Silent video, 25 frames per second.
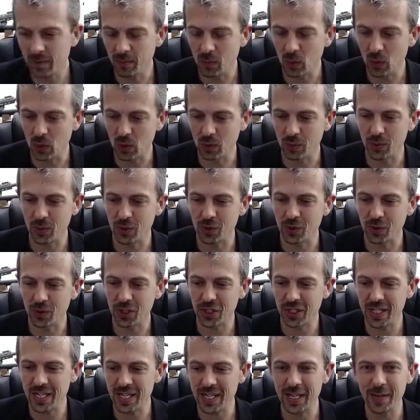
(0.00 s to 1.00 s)
more sort
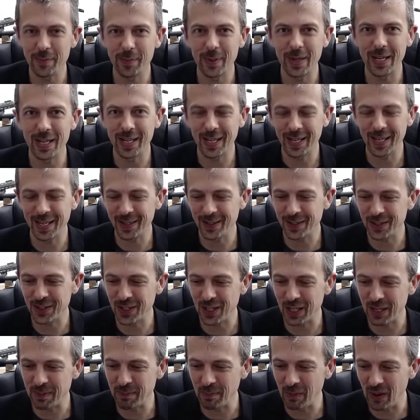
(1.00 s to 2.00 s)
of sneaky beaky and
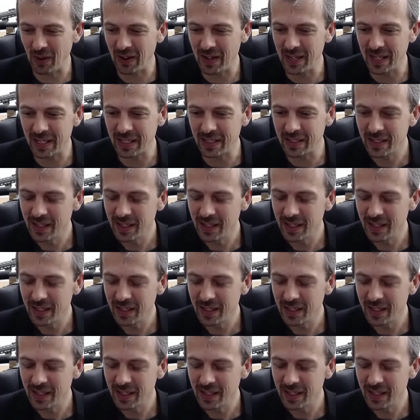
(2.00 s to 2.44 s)
slimline.